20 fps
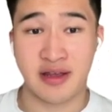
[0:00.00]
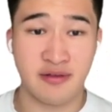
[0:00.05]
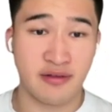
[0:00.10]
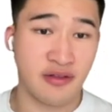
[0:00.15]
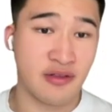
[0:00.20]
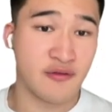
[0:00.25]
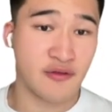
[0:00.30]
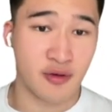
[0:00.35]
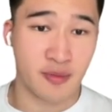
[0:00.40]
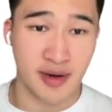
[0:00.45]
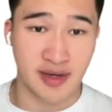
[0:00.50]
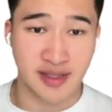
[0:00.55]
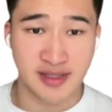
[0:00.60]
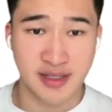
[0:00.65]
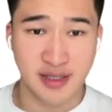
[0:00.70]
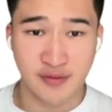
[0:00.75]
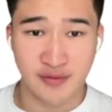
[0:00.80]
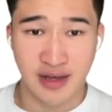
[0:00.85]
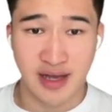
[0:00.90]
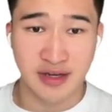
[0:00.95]
Even for
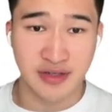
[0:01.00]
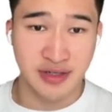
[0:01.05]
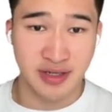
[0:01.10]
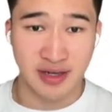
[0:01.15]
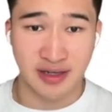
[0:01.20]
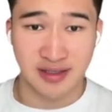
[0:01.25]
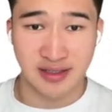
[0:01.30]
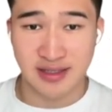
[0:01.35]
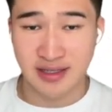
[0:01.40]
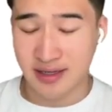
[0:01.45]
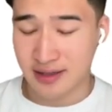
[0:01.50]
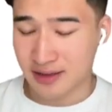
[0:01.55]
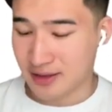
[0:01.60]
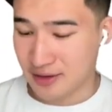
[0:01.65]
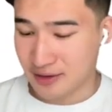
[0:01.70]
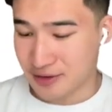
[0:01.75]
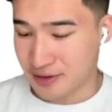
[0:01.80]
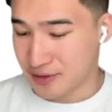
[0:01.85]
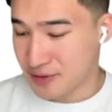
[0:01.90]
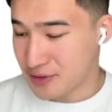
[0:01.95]
myself, I actually got stuck
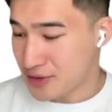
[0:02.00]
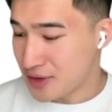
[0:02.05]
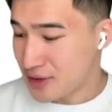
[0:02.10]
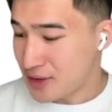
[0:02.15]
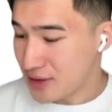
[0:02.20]
here.